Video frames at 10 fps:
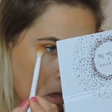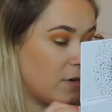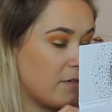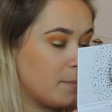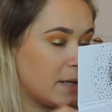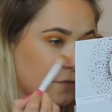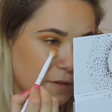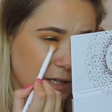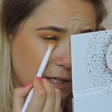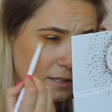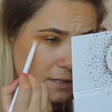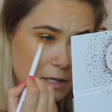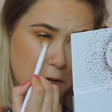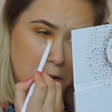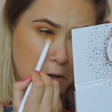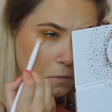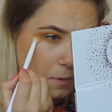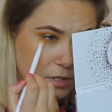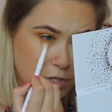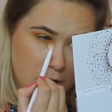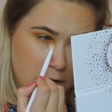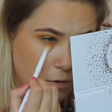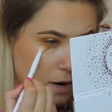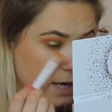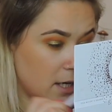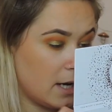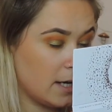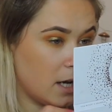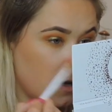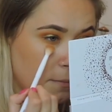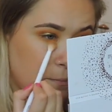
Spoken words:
Very big for this, which I quite like